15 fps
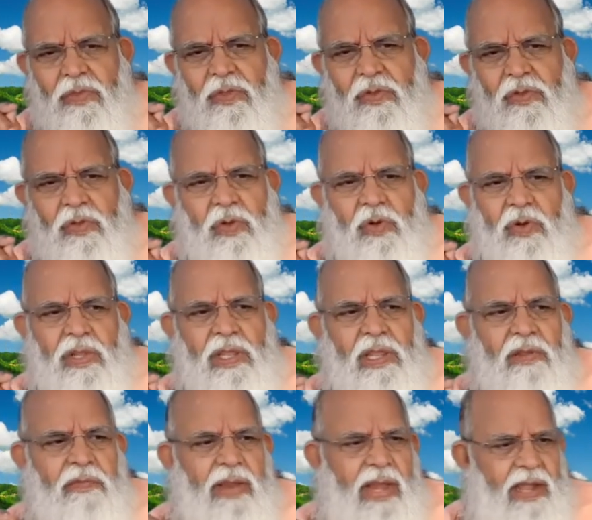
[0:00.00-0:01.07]
So
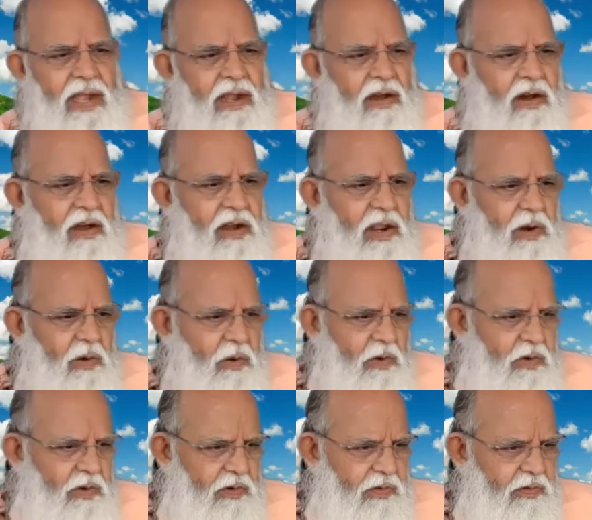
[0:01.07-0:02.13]
he went all
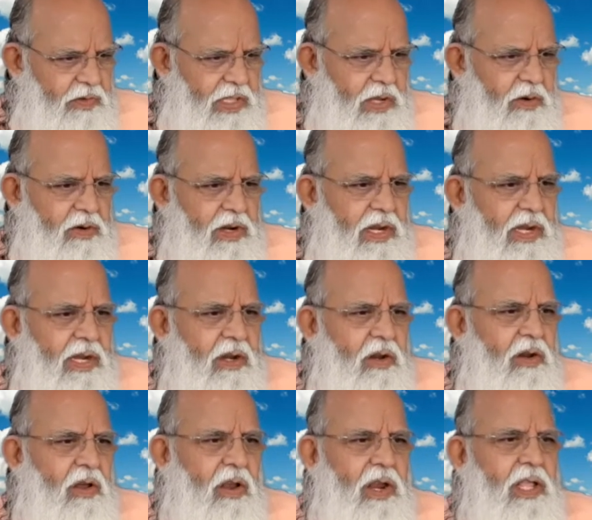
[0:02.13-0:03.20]
alone without the
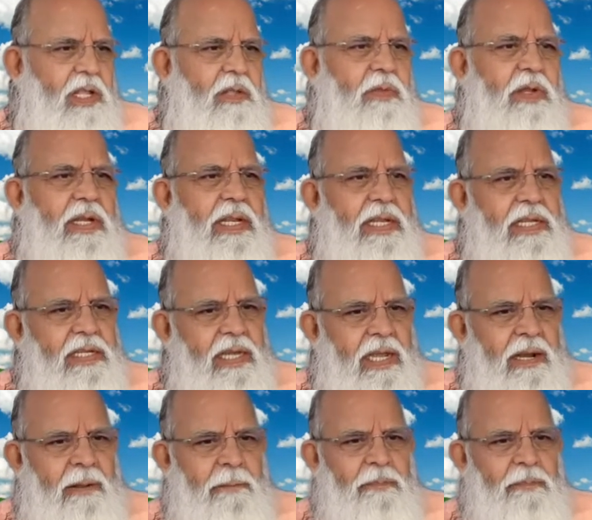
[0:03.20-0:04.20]
knowledge of the teacher